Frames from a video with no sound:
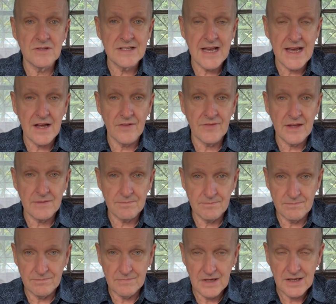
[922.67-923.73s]
town, that
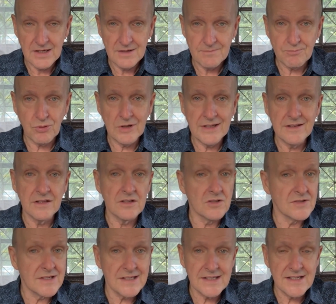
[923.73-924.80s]
pretty
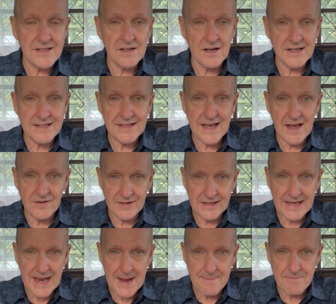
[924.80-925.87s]
little seaside town in
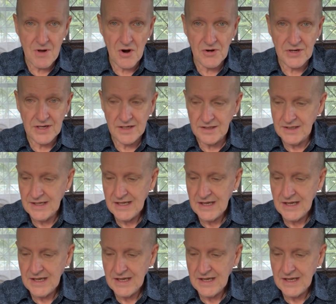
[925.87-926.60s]
Cambodia,